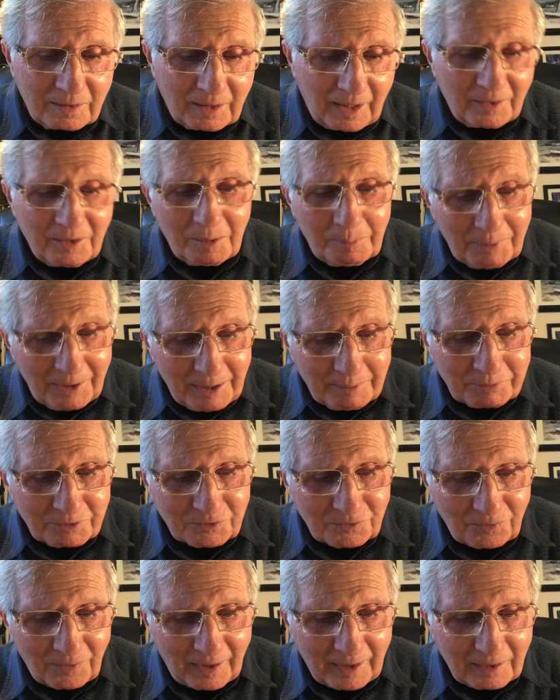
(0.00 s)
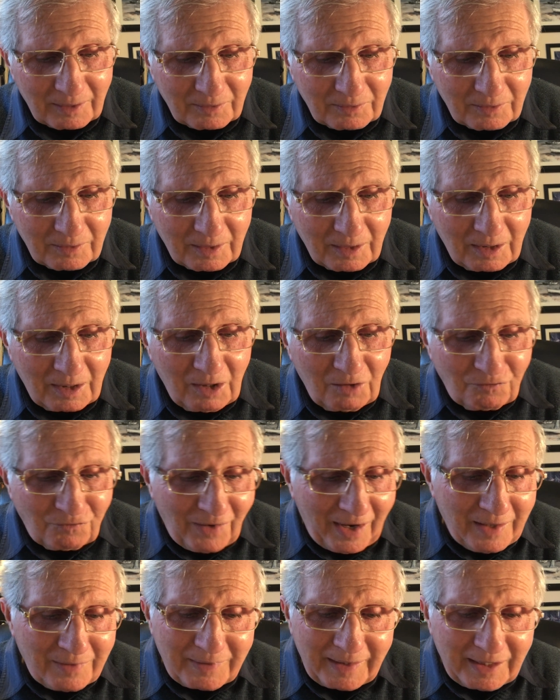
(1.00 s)
and the people's faith.
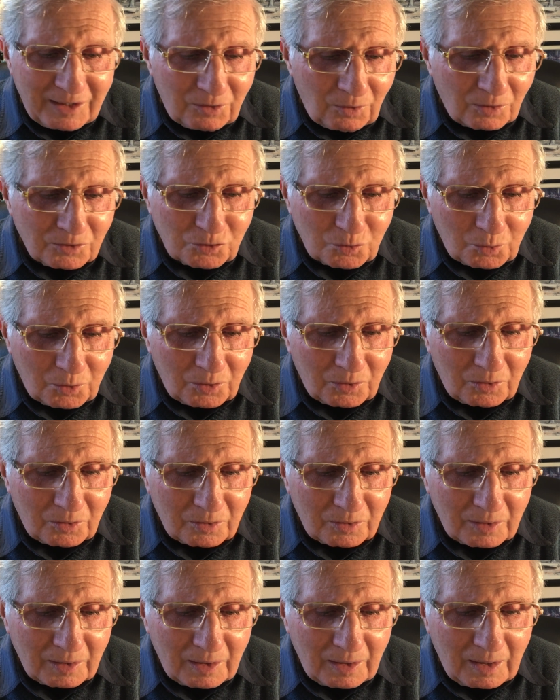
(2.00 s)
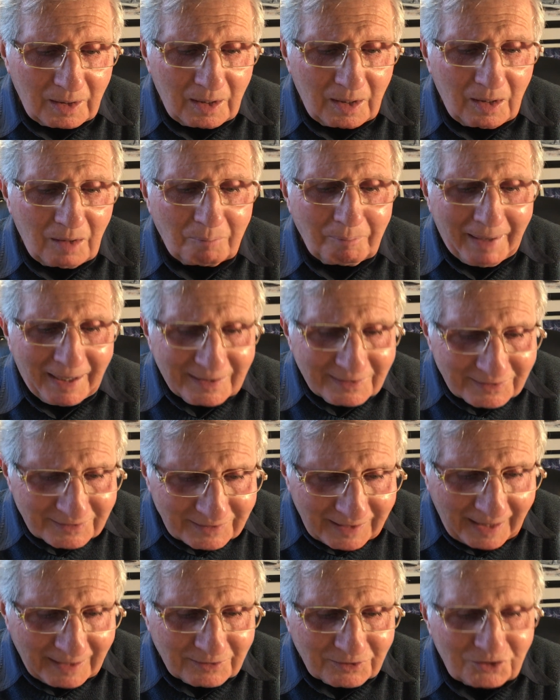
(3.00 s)
Faith in God's word makes
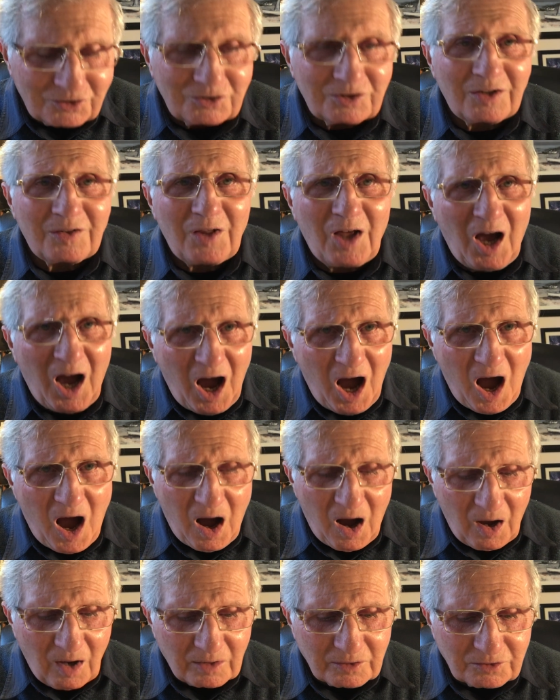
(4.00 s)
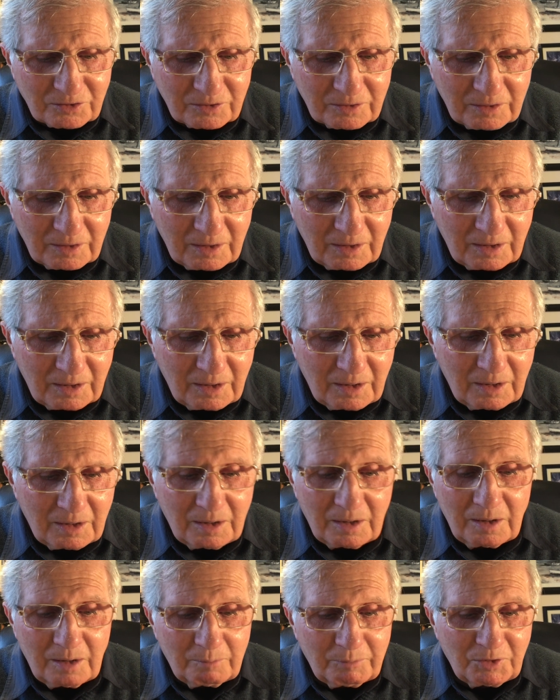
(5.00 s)
sense to the heart,
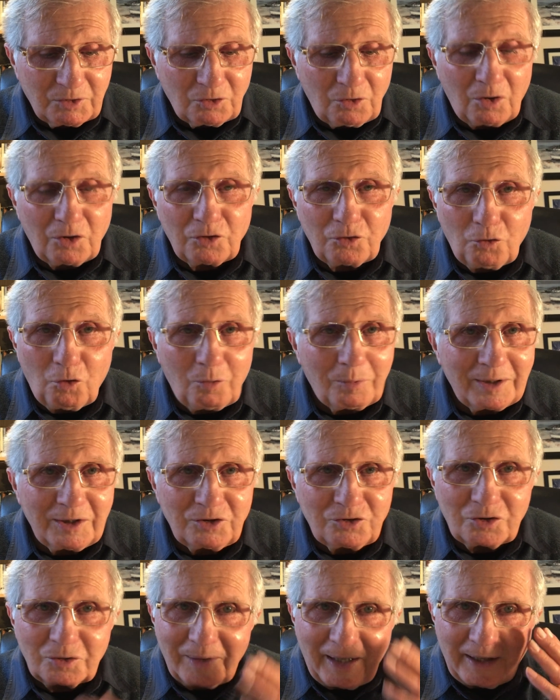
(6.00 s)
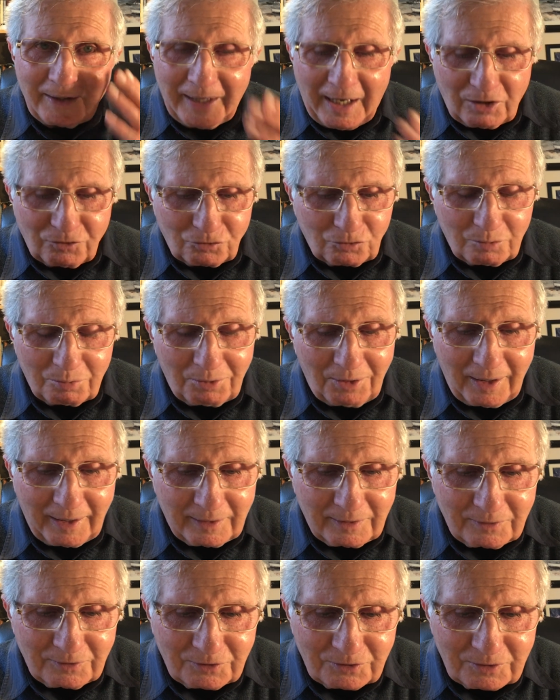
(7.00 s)
but not normally to our natural
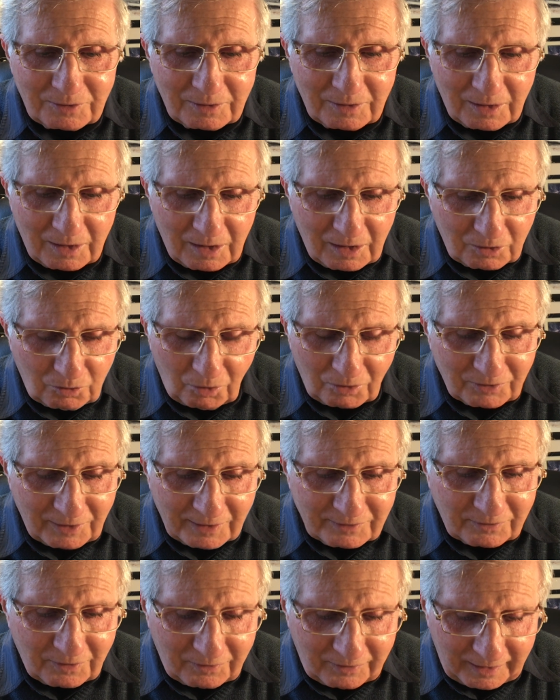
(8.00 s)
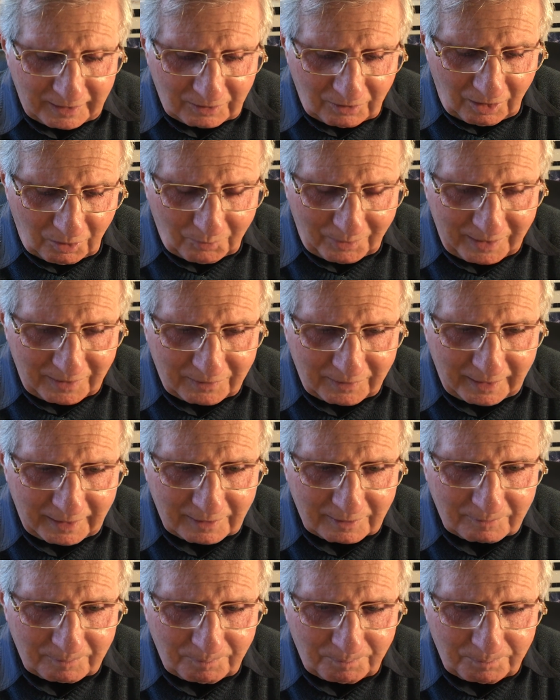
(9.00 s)
brains. God doesn't think like we think.
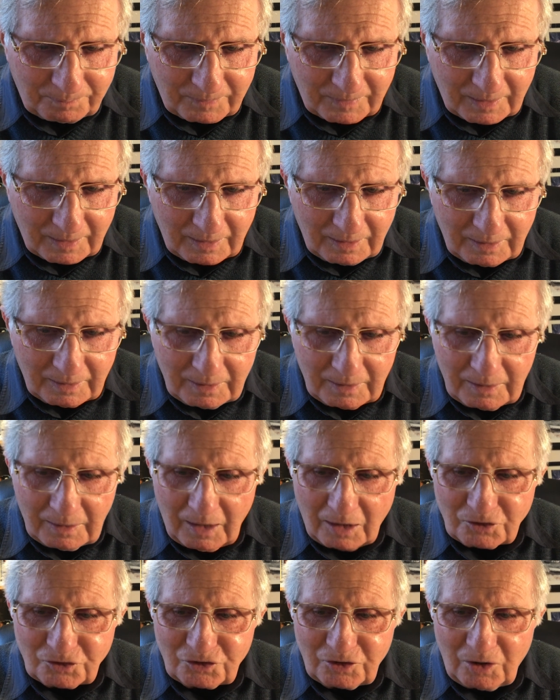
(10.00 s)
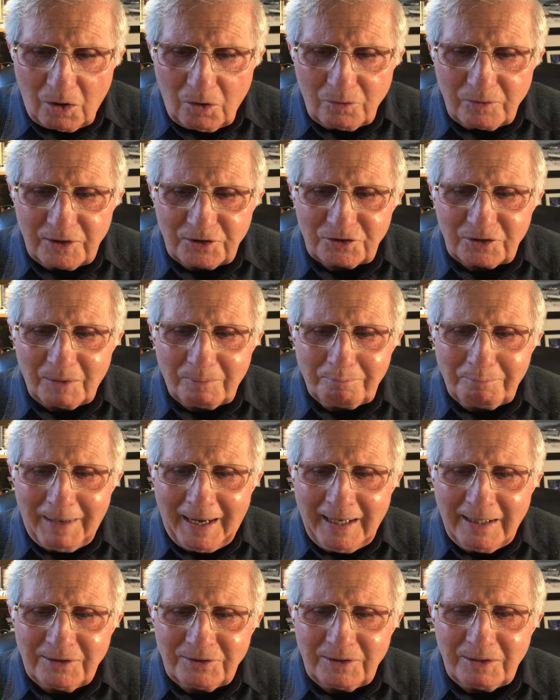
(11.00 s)
And so this
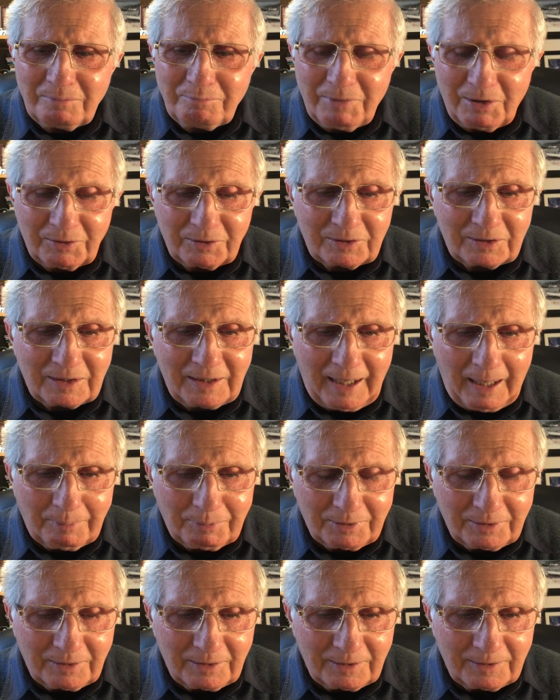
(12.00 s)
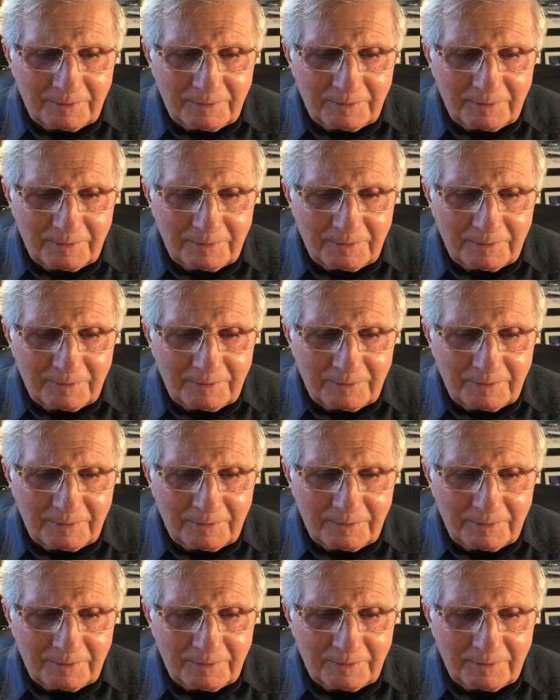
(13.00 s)
amazing miracle happened.